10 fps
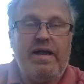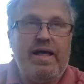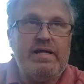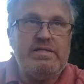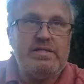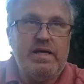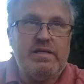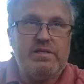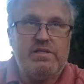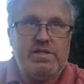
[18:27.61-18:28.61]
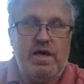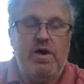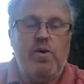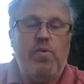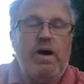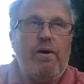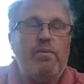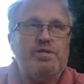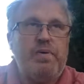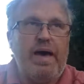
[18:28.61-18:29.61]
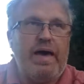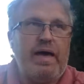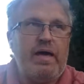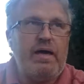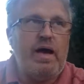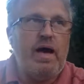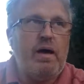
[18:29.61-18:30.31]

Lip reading: financed it, so I was paying.